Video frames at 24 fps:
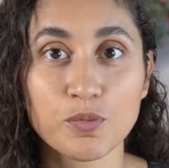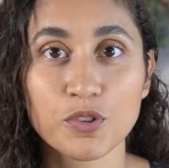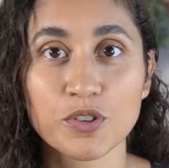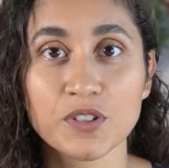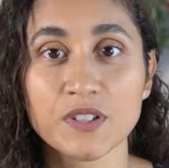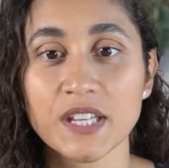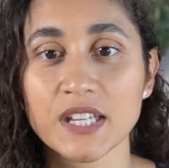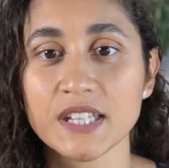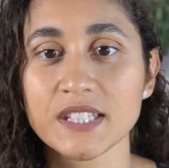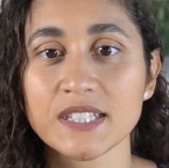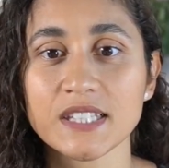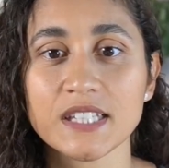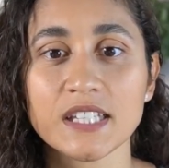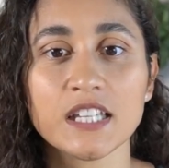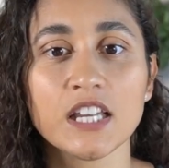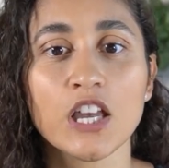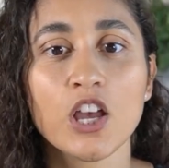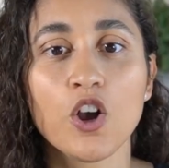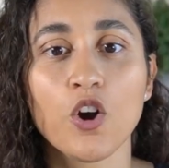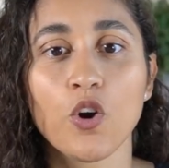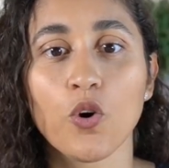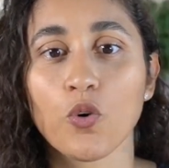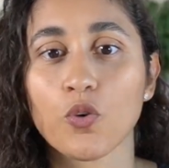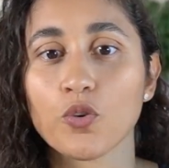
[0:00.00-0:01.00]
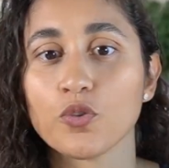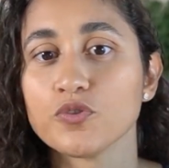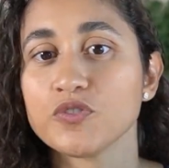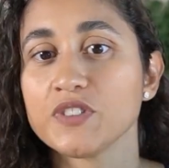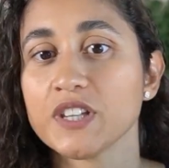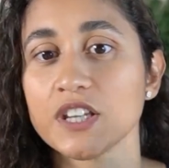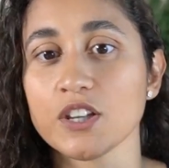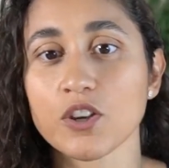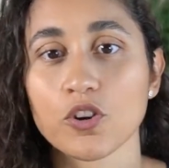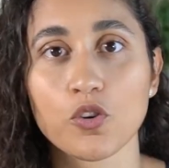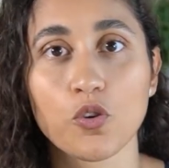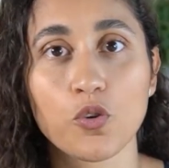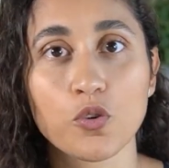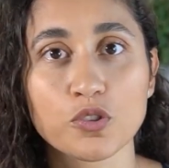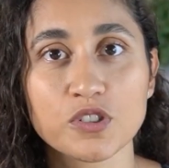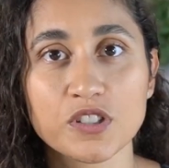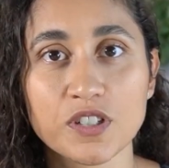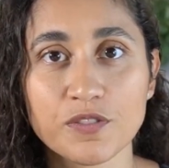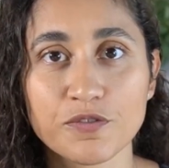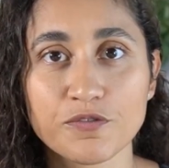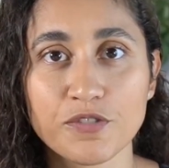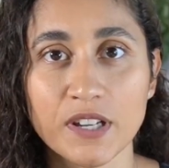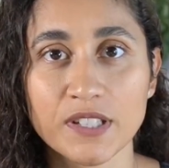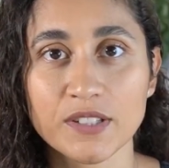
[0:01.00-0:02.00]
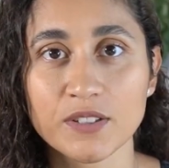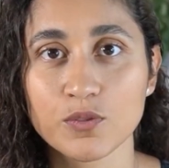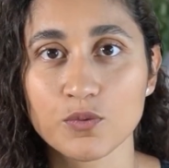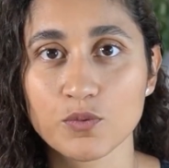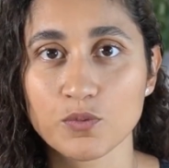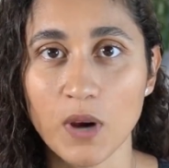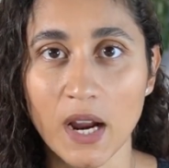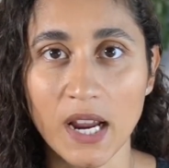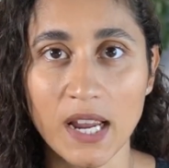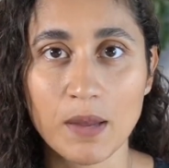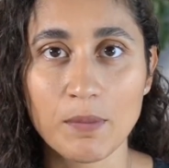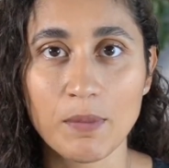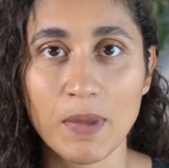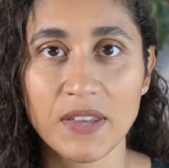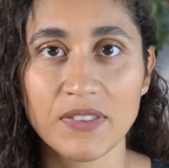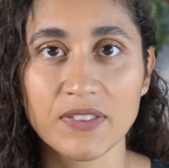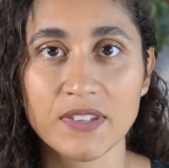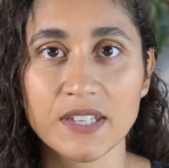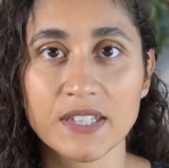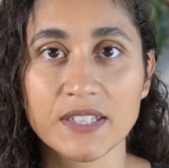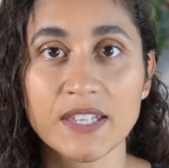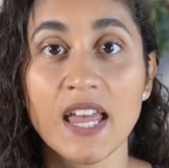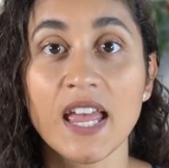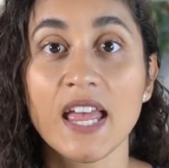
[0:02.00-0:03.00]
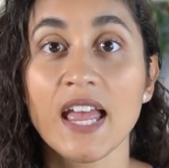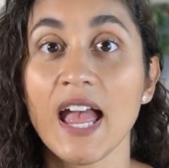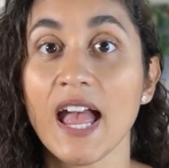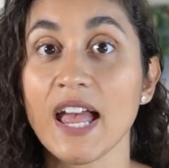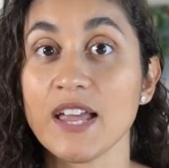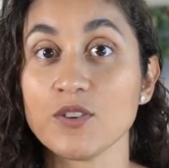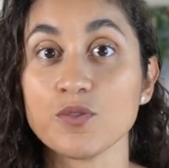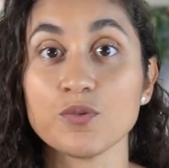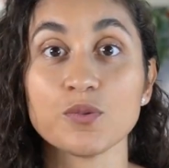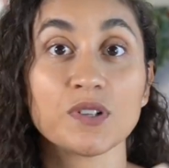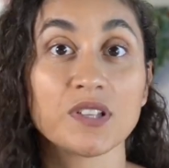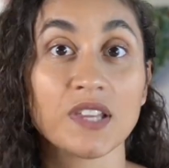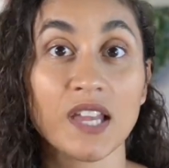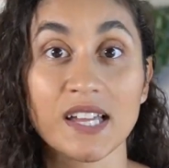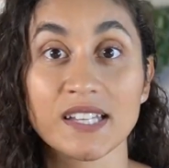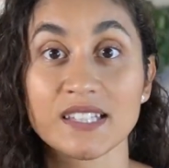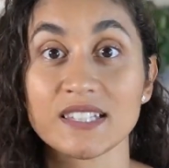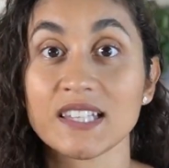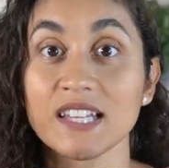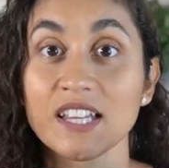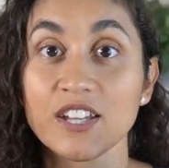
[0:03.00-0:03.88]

book they see or take a course a friend recommended and realize